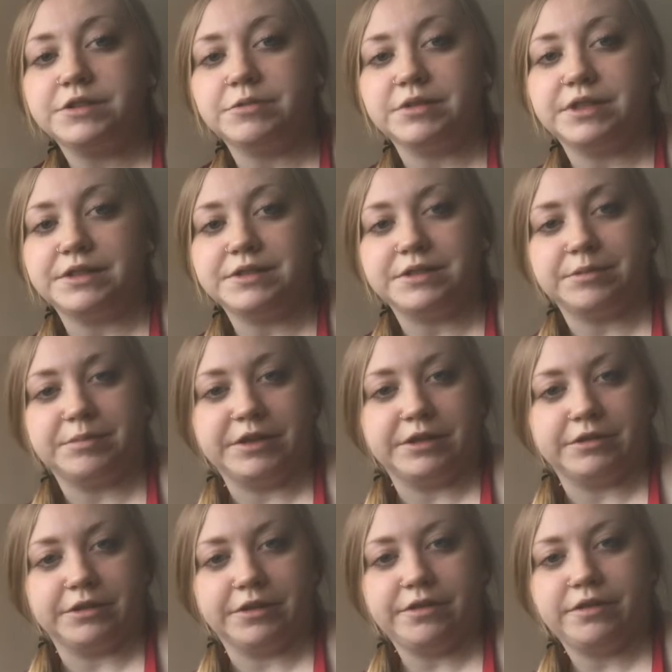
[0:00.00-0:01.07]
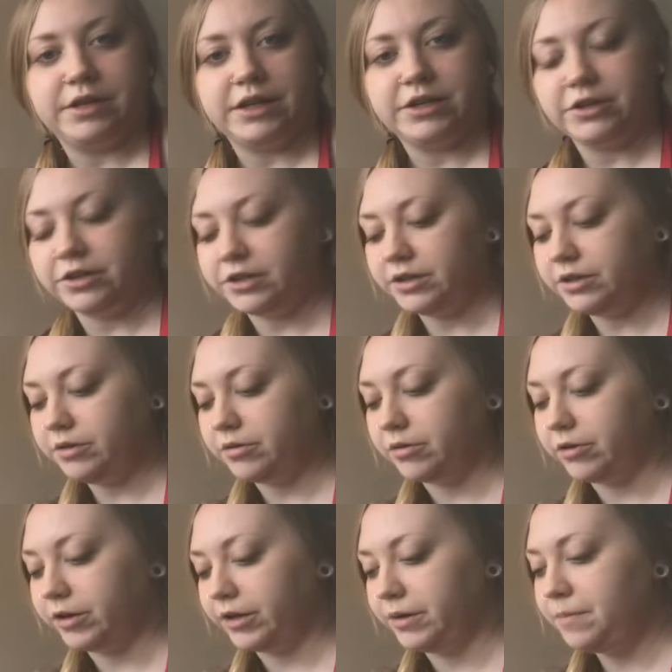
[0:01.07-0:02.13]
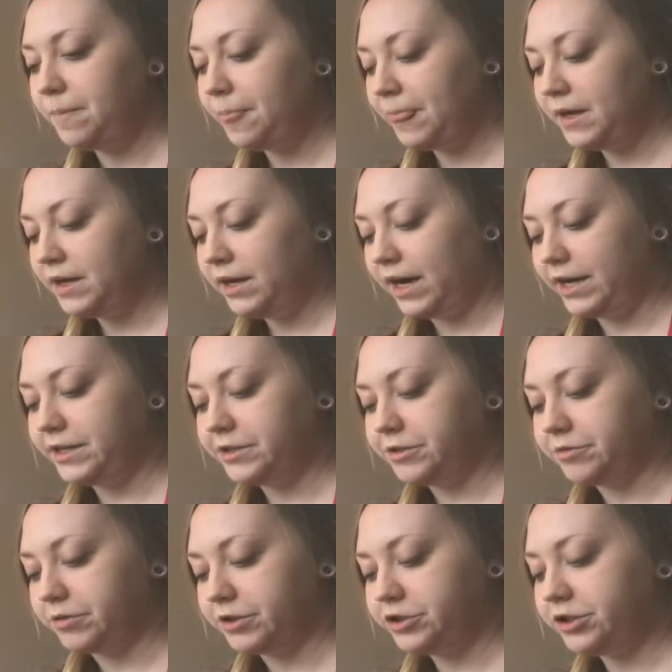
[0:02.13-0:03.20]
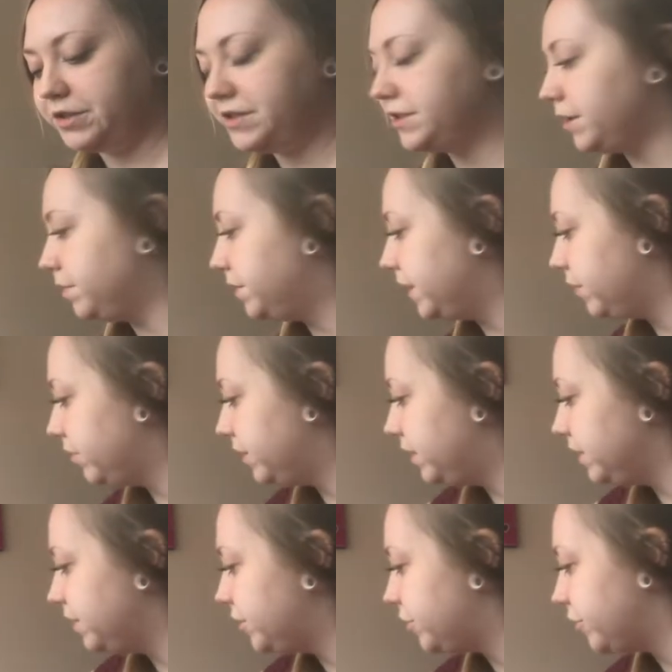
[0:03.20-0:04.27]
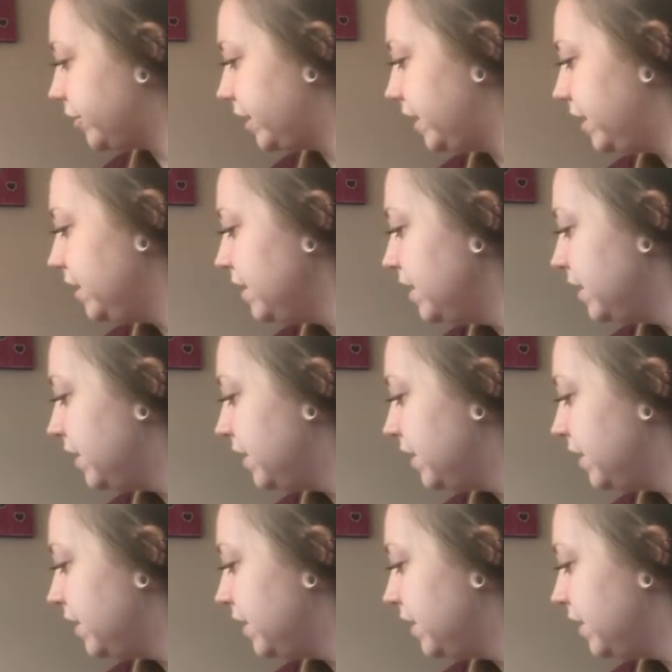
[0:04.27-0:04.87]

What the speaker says: one needs to be a little thicker, or I need to adjust something with this tree.